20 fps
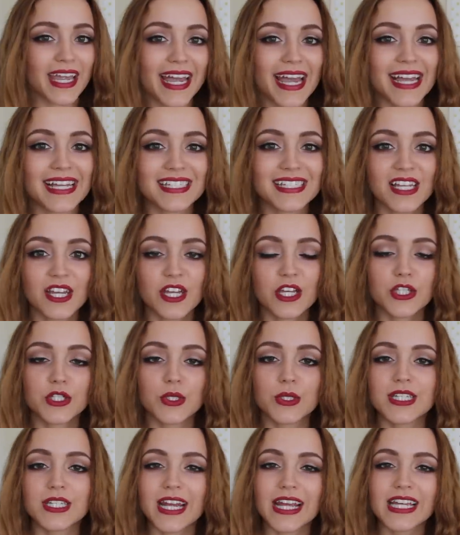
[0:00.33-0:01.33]
Hey guys,
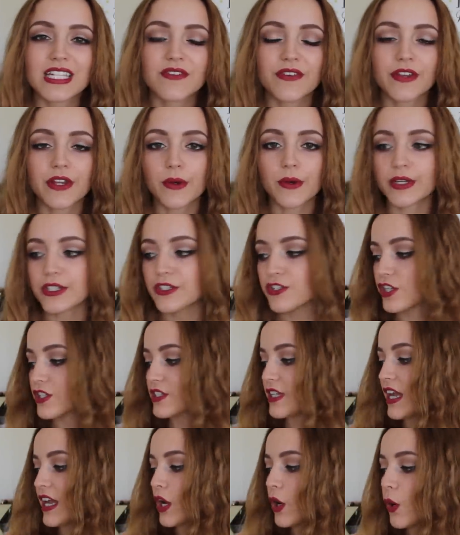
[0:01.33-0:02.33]
so today's video is
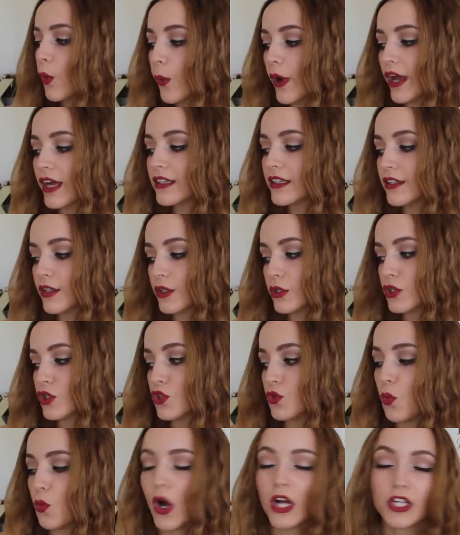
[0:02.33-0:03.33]
just a quick little
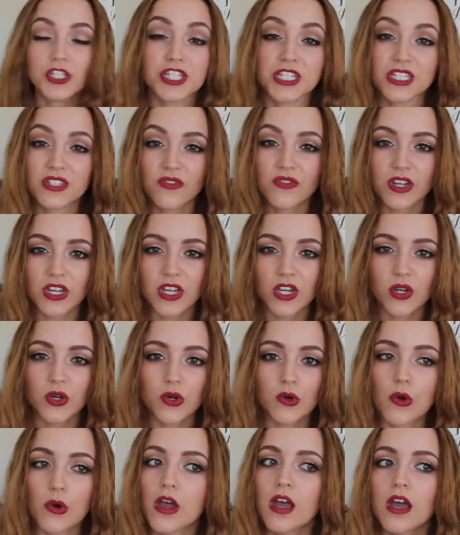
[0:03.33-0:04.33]
swatches
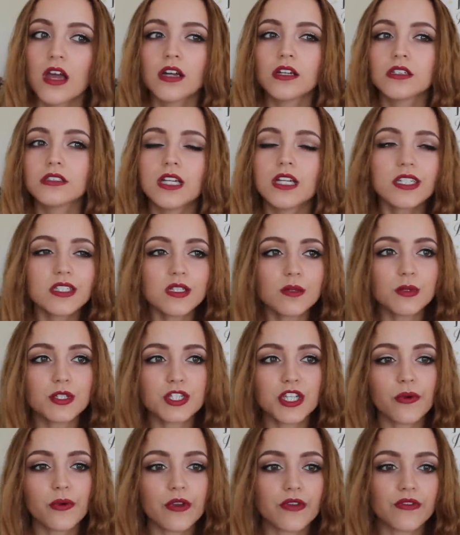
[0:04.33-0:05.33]
video. Not so
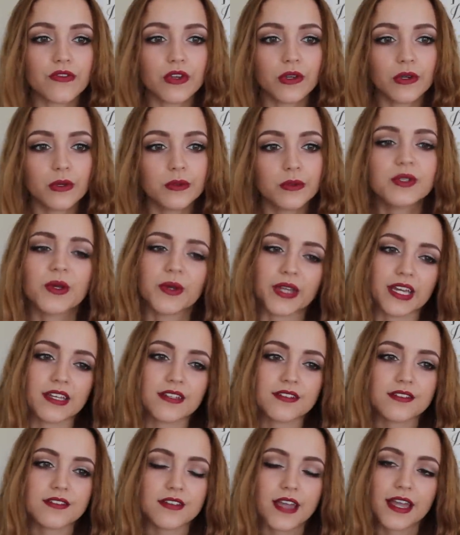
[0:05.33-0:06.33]
much a review, no
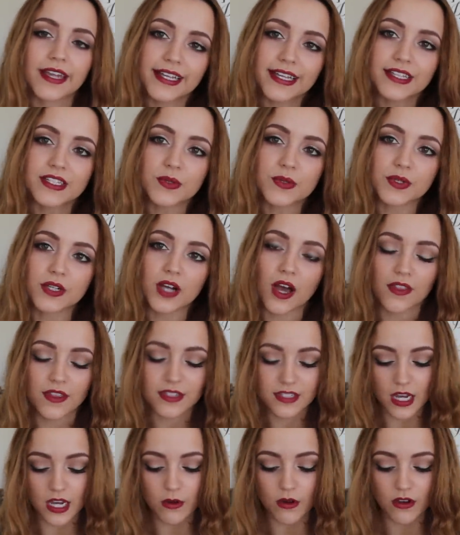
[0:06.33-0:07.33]
yes, I guess you would call
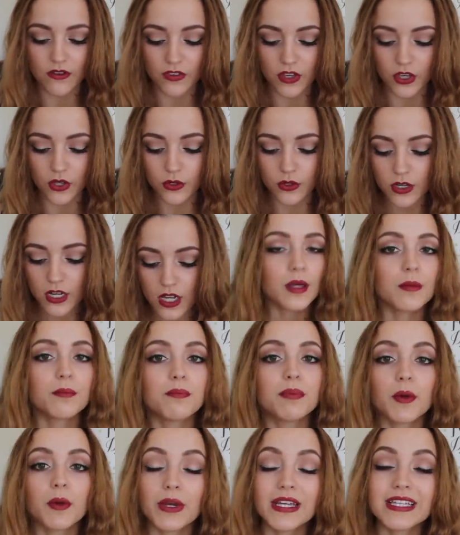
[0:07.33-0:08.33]
this a review.
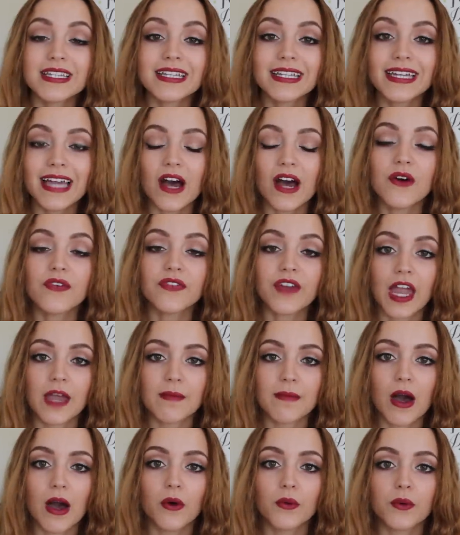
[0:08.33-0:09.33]
But recently e l f
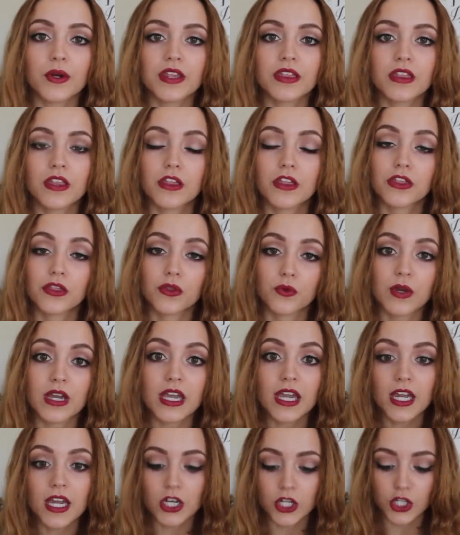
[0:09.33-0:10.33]
came out with
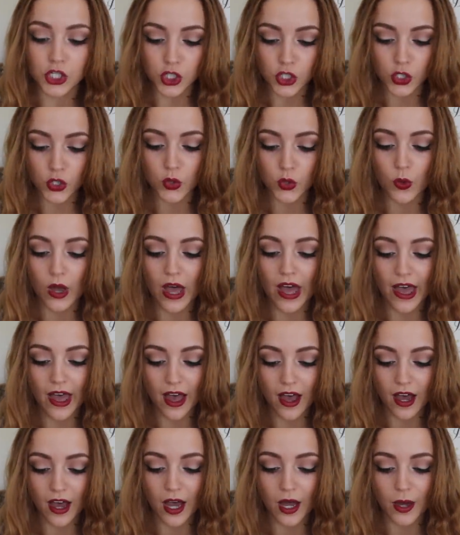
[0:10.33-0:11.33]
three new
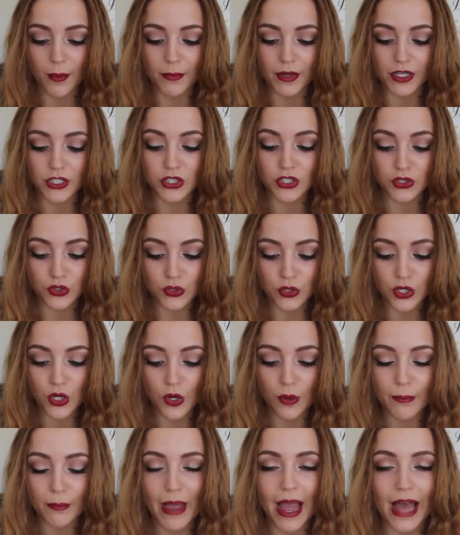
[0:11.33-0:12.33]
um,
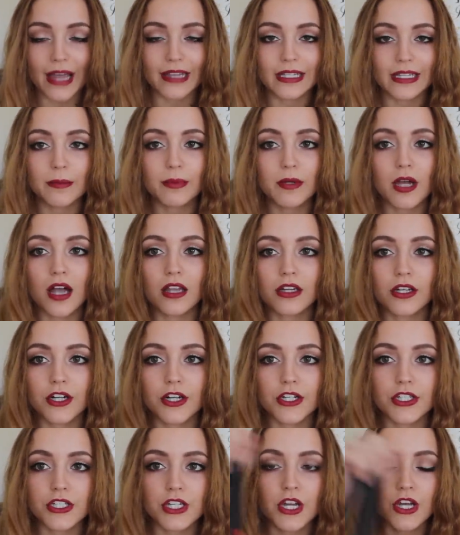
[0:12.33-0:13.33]
Studio Matte Lip
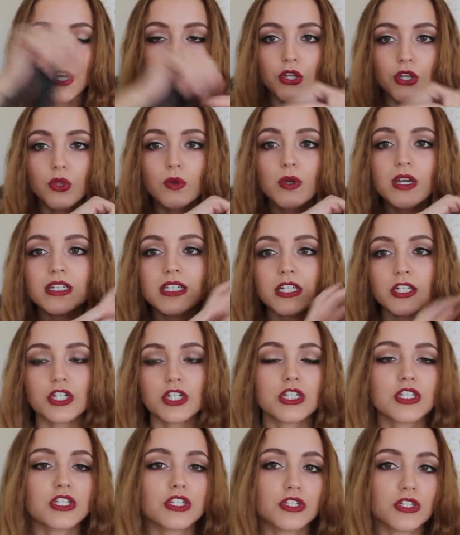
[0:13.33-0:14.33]
Colors, three
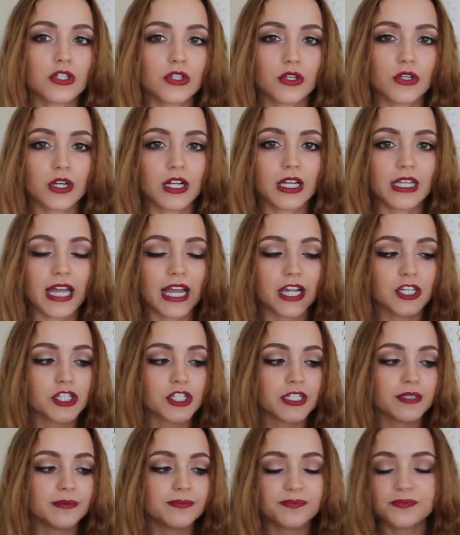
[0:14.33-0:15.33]
additions to their
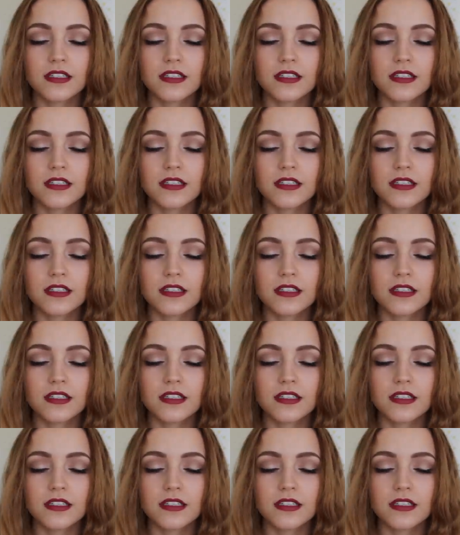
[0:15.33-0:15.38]
collection.